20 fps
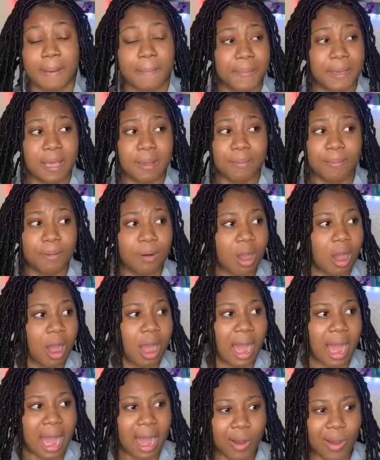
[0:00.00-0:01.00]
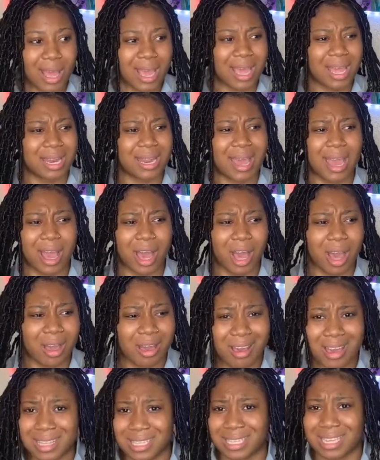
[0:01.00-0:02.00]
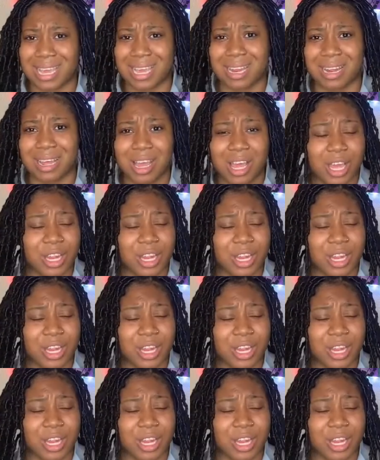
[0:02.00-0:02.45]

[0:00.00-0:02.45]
People are out here, they're hurting,